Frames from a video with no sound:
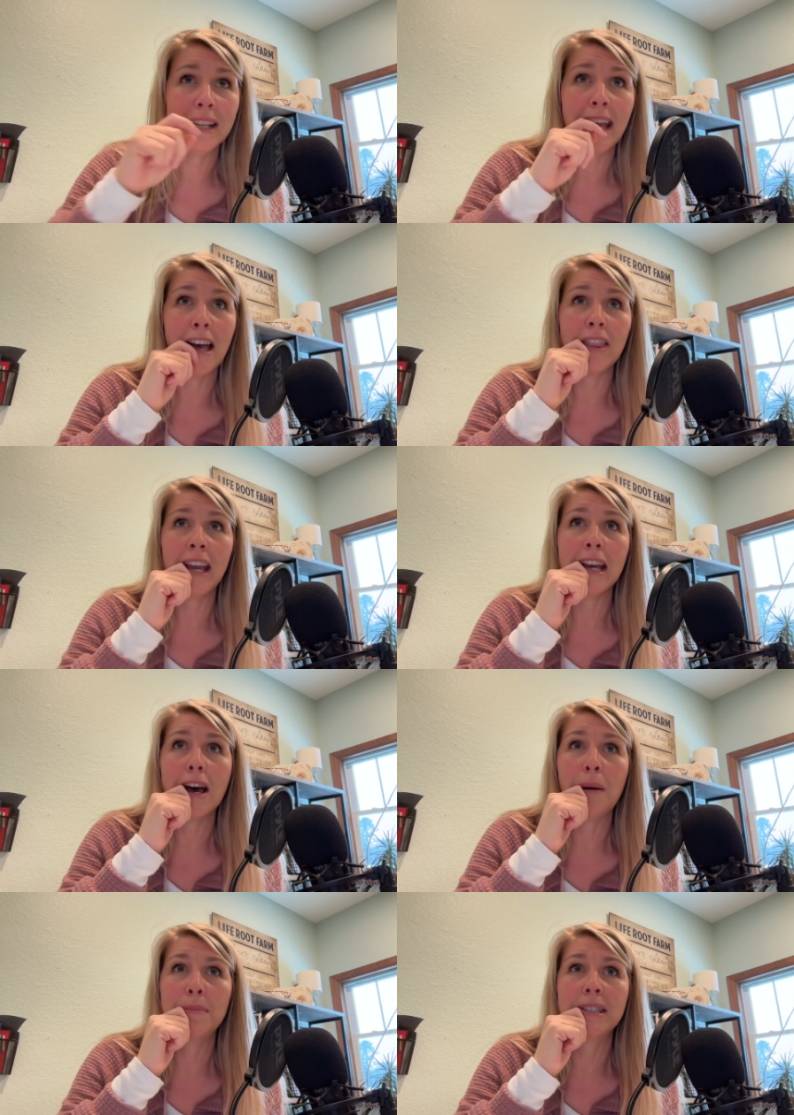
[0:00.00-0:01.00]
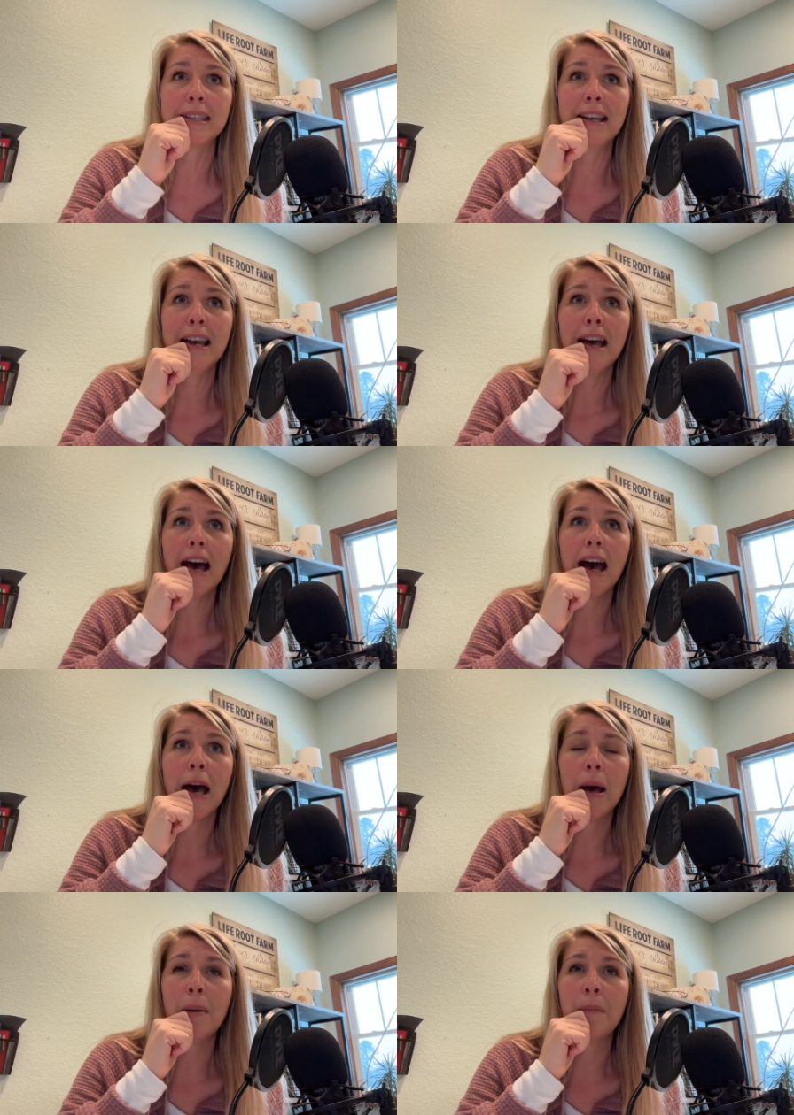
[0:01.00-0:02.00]
gal that comes.
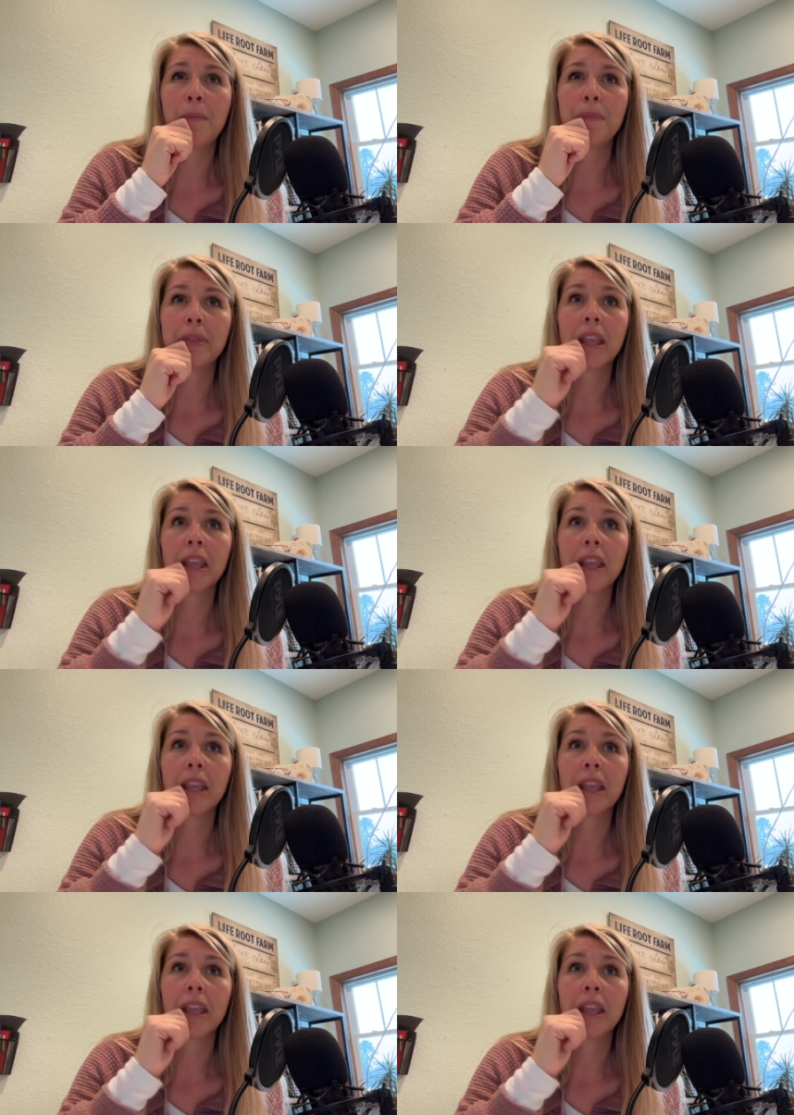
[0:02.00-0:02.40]
Um,